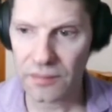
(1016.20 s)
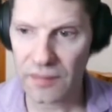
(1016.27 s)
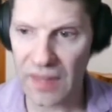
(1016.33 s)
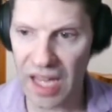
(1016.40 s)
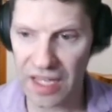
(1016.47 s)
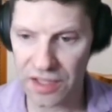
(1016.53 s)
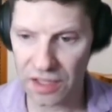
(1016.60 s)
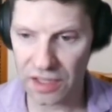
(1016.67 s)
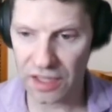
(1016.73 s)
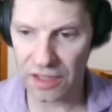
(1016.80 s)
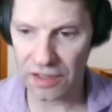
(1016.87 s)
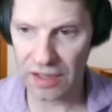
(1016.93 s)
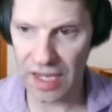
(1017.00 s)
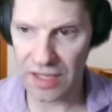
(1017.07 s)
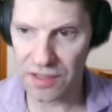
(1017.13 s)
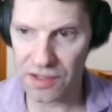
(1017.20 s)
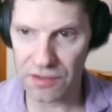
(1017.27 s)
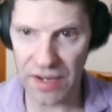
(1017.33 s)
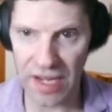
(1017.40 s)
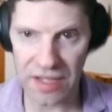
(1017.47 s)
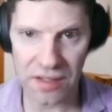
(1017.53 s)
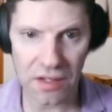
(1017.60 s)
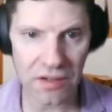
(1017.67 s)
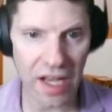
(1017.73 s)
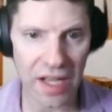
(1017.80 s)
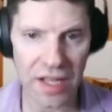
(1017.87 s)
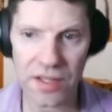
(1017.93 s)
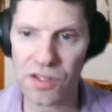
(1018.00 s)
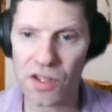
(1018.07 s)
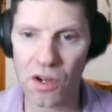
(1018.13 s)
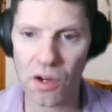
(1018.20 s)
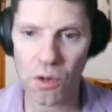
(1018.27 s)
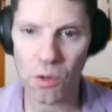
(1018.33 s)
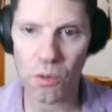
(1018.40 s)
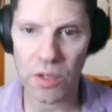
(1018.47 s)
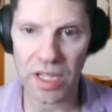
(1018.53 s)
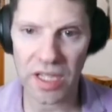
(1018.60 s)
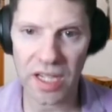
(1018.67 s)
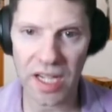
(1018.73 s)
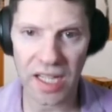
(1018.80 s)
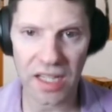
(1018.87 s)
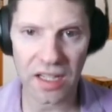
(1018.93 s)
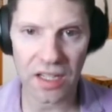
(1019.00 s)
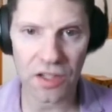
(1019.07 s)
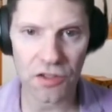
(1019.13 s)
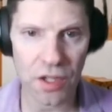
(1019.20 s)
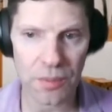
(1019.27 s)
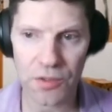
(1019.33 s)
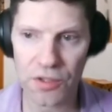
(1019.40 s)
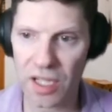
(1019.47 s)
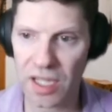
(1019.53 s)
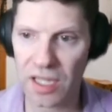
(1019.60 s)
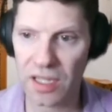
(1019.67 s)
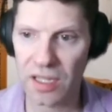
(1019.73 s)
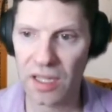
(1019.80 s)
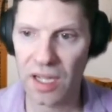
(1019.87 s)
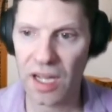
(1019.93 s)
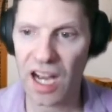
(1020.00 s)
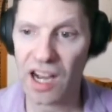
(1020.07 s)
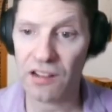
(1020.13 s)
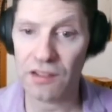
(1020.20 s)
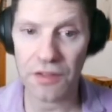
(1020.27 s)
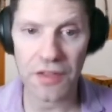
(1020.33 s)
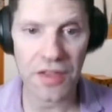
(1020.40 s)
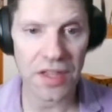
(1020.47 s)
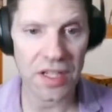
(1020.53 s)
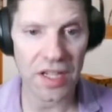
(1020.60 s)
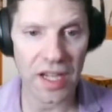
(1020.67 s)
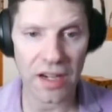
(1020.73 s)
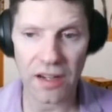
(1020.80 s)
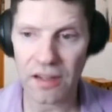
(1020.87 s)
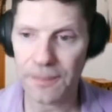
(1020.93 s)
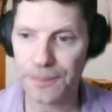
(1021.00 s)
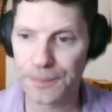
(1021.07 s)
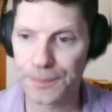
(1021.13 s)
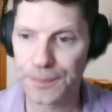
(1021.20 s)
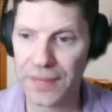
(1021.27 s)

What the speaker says: And declarer has the rest. Okay, so we kind of got a trump trick out of thin air.